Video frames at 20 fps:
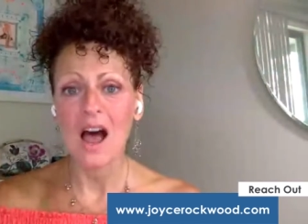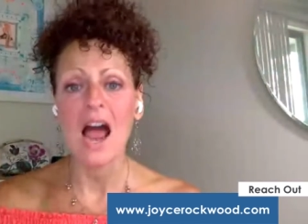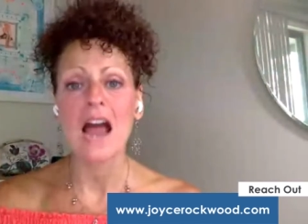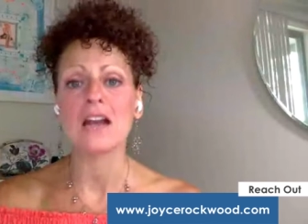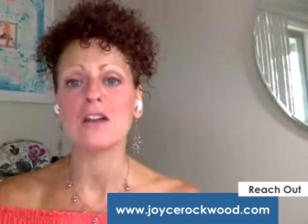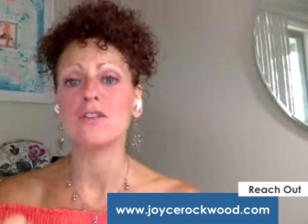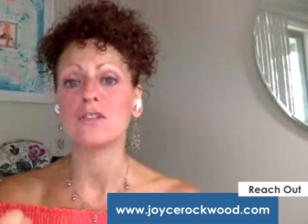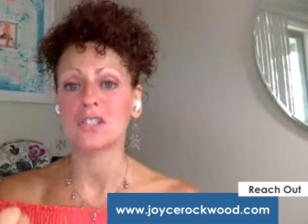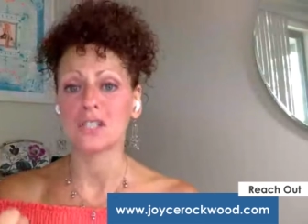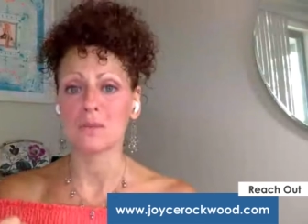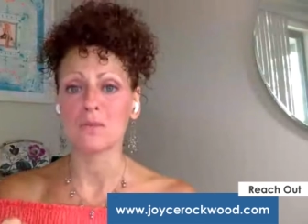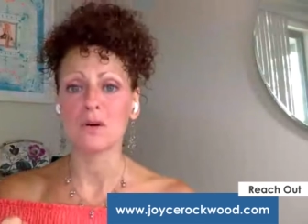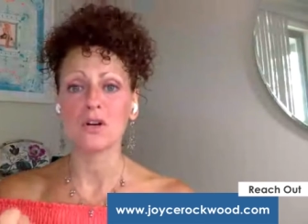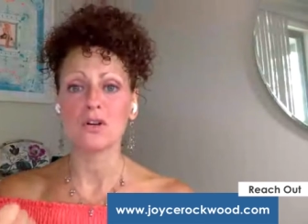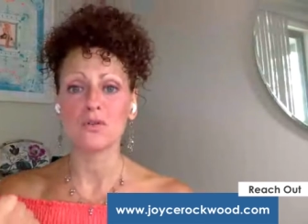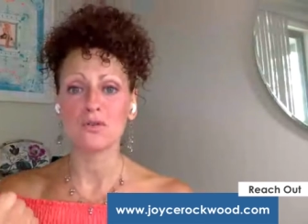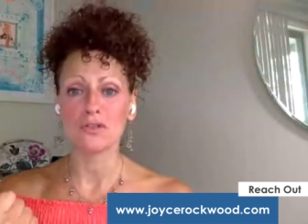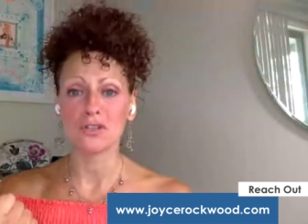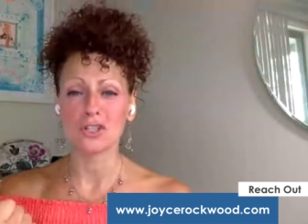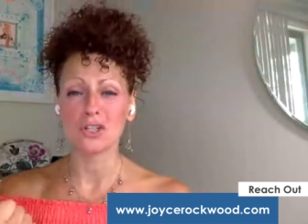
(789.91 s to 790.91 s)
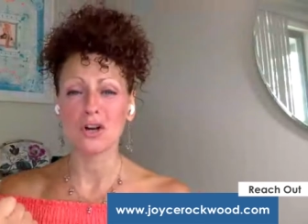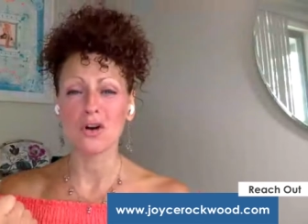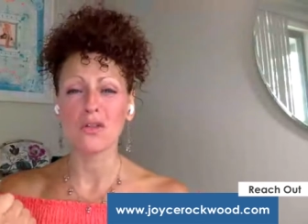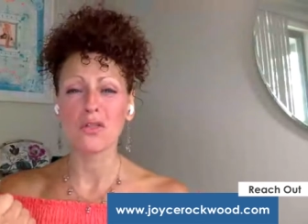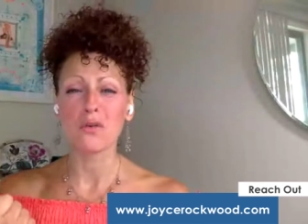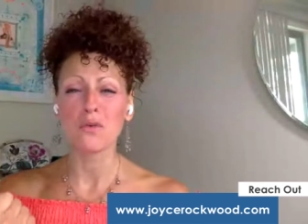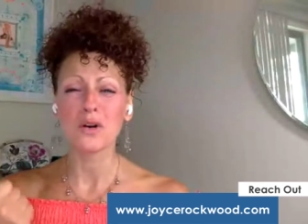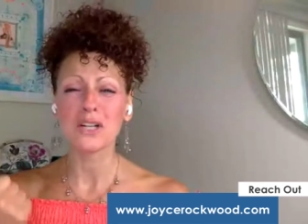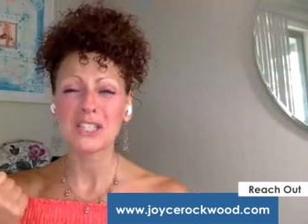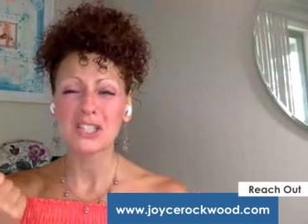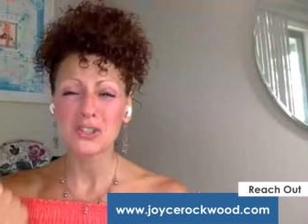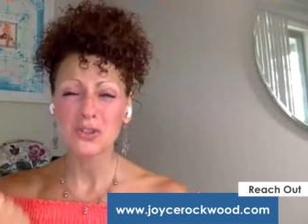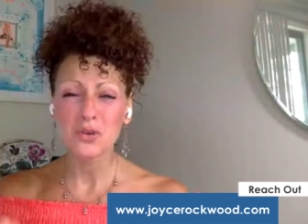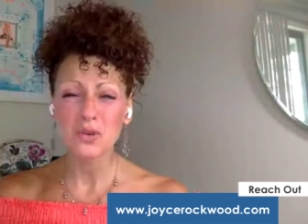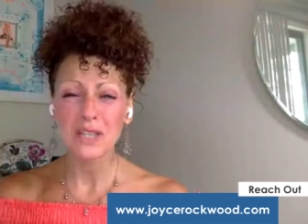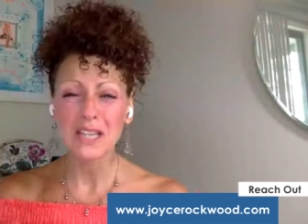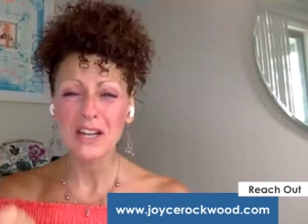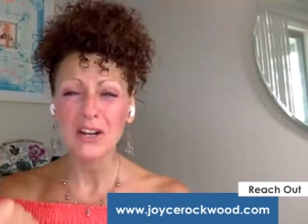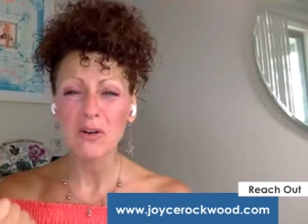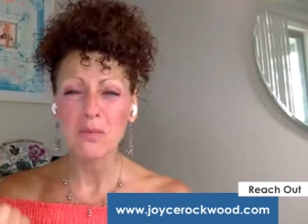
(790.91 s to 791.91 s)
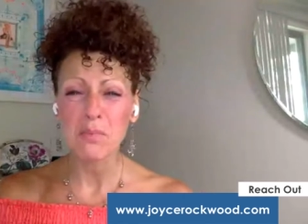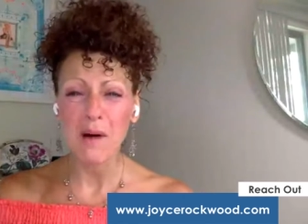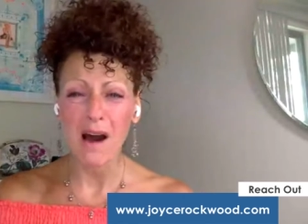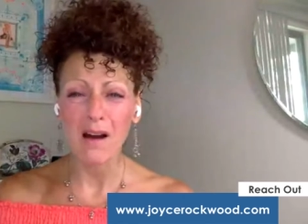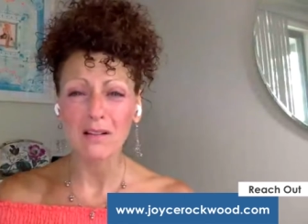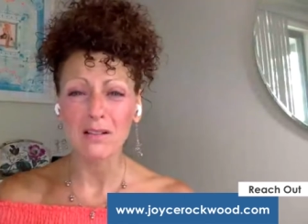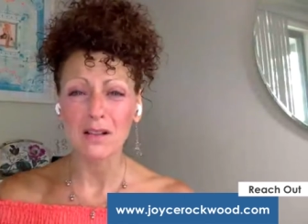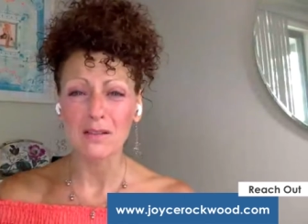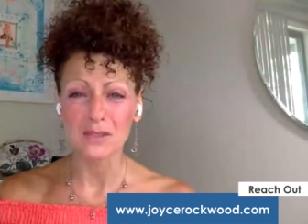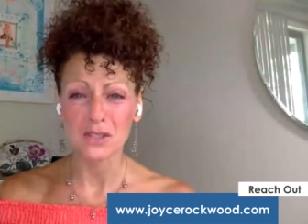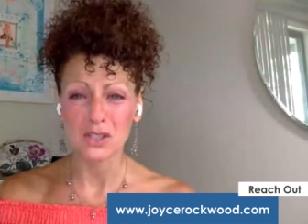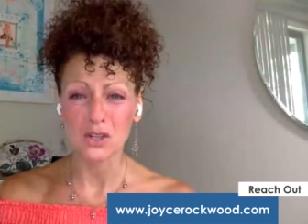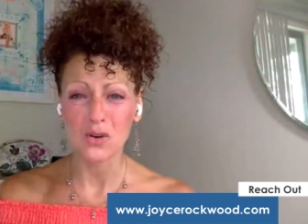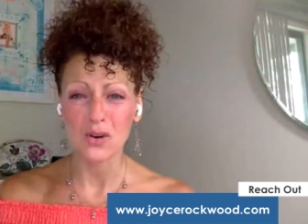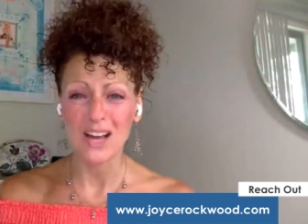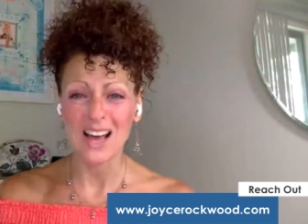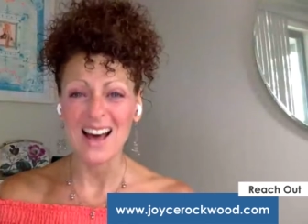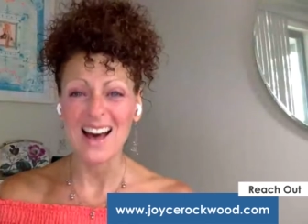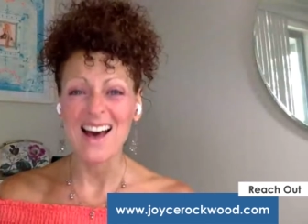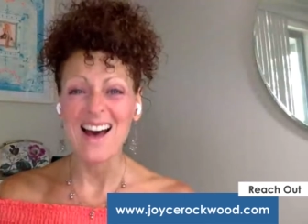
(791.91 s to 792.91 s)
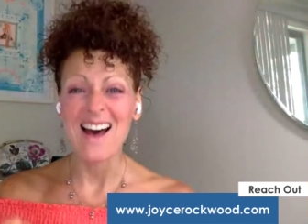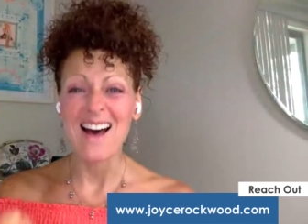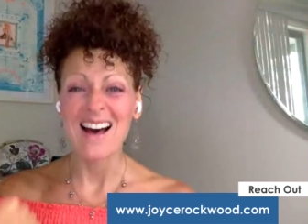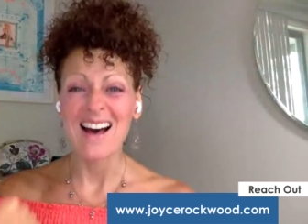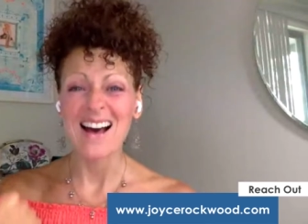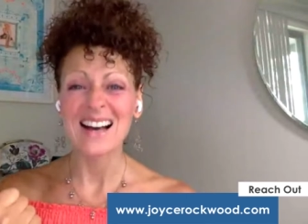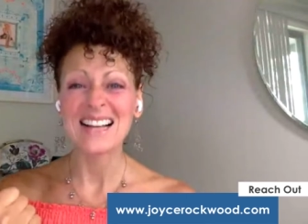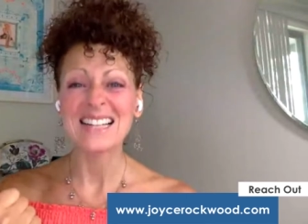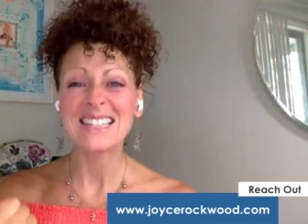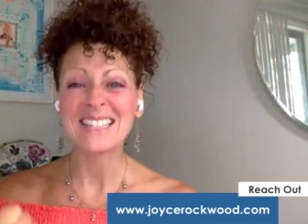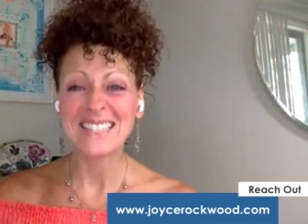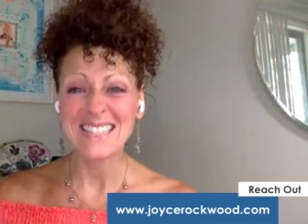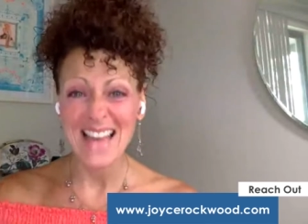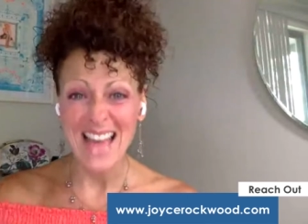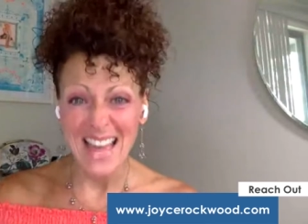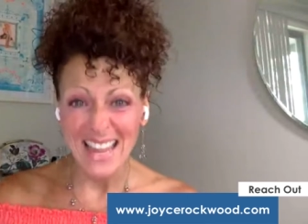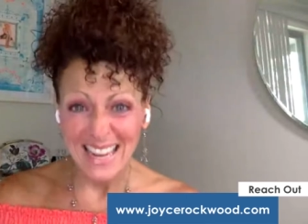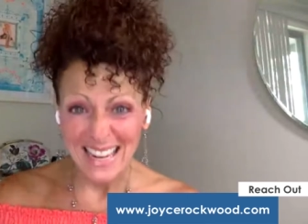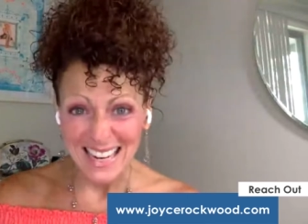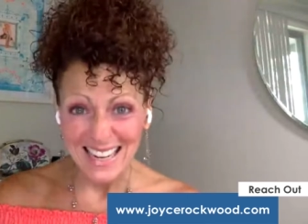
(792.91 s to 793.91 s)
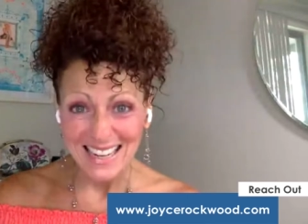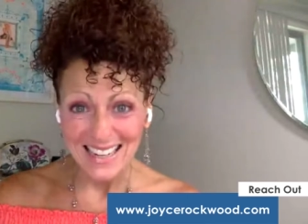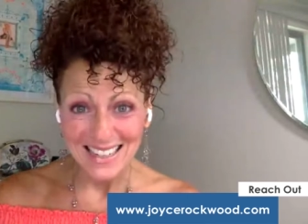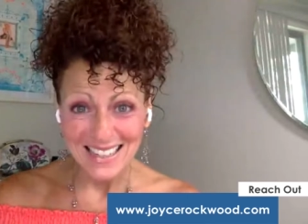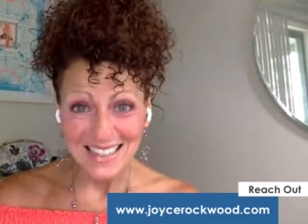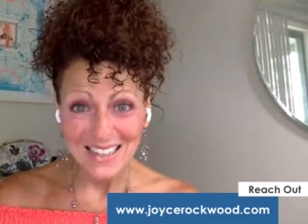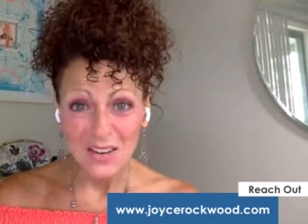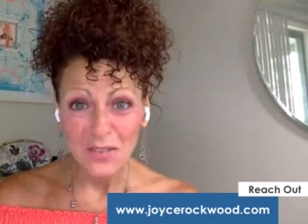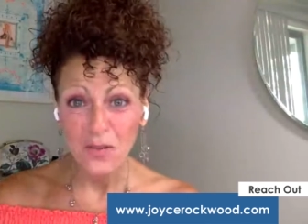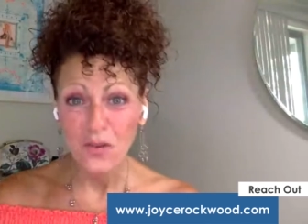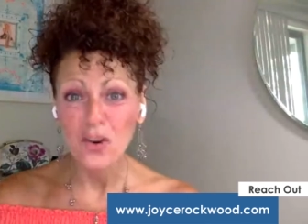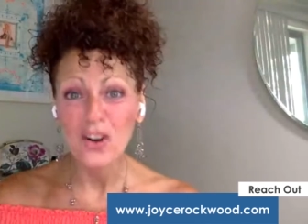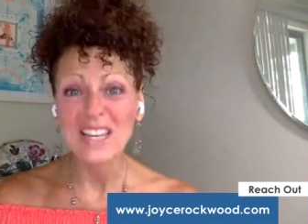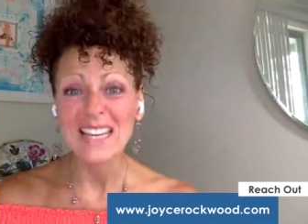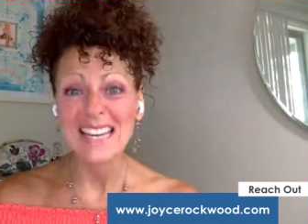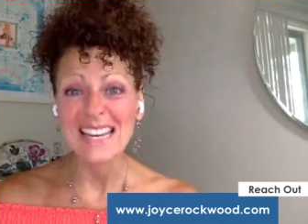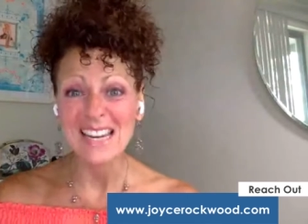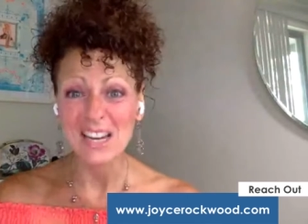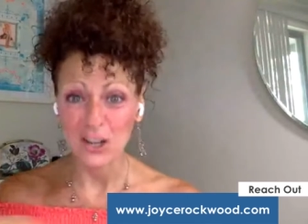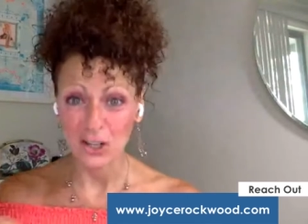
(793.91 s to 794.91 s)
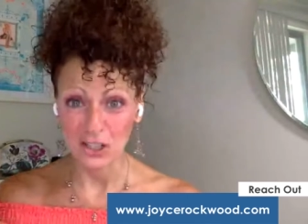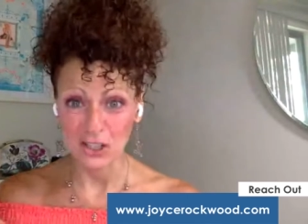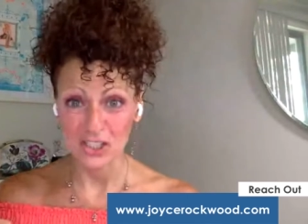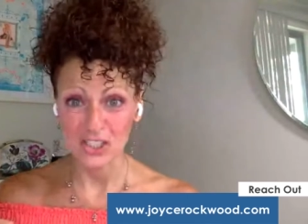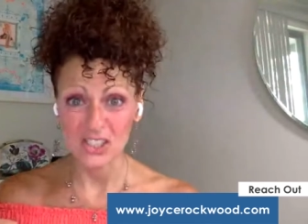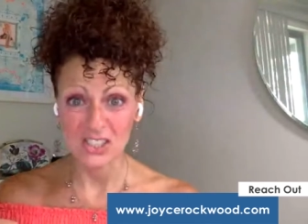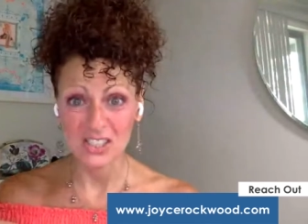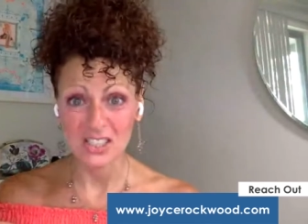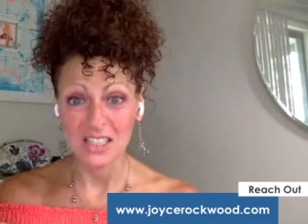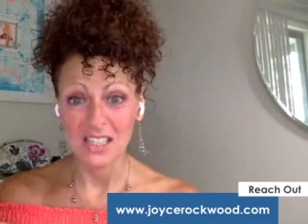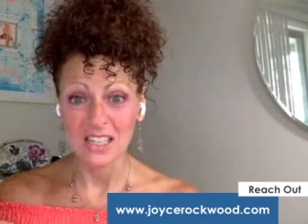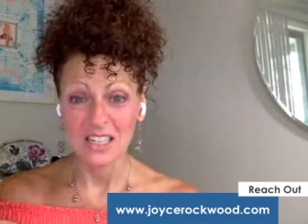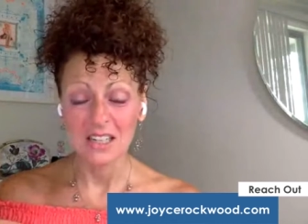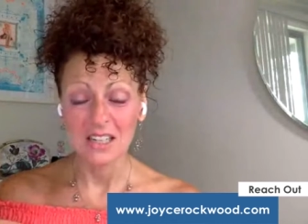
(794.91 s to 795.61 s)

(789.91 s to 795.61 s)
I knew someone who used to go through a two liter bottle of soda a day for years.